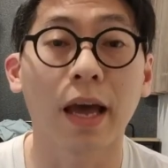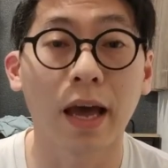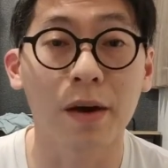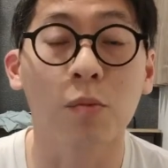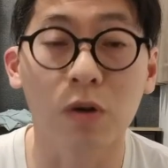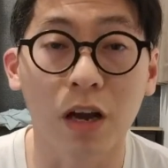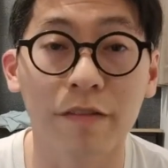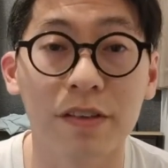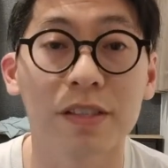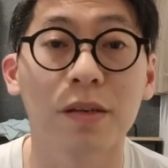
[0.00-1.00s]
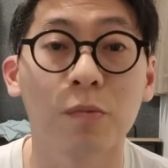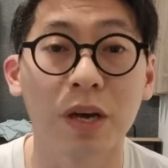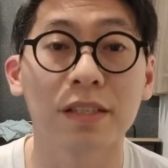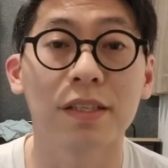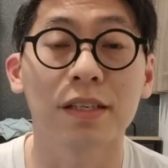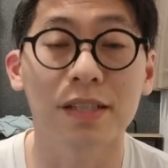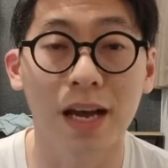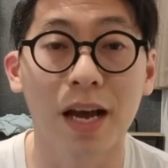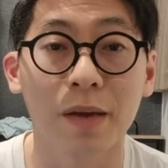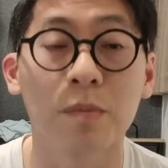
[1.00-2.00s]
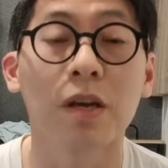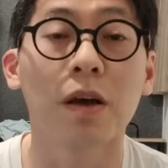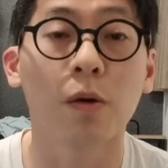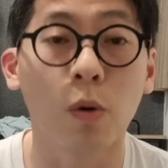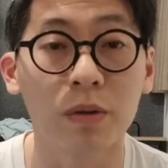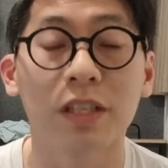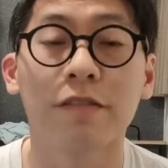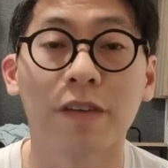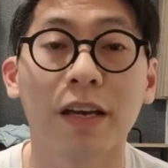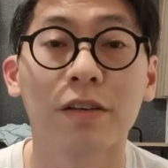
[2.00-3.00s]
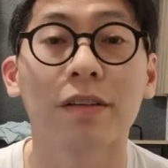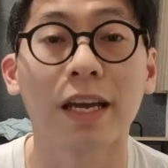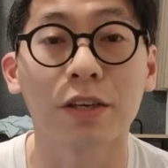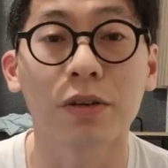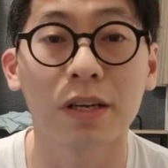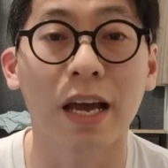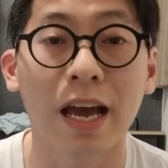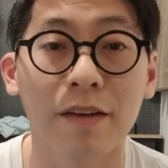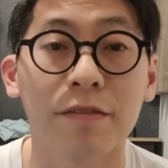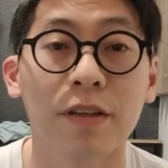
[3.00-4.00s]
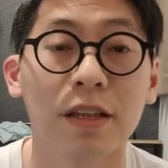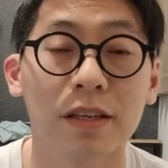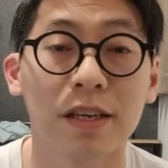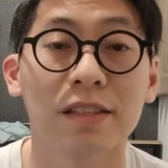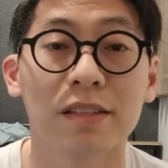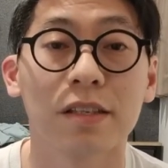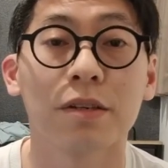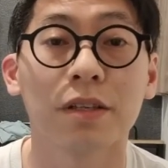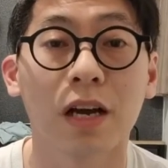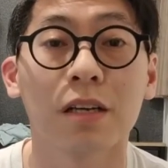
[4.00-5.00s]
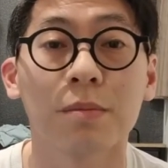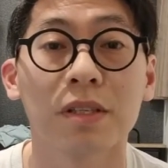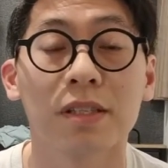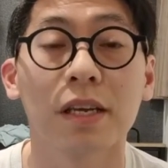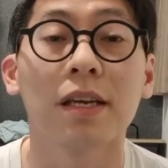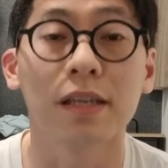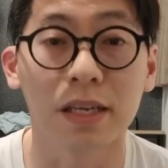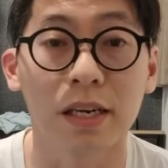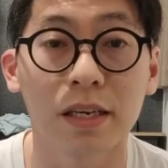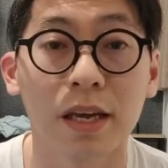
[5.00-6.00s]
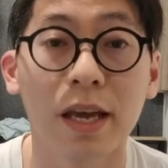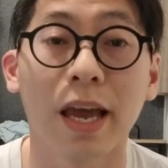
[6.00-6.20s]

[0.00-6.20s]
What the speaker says: at a ward office and wasting time only to find out that you didn't have the necessary documents needed.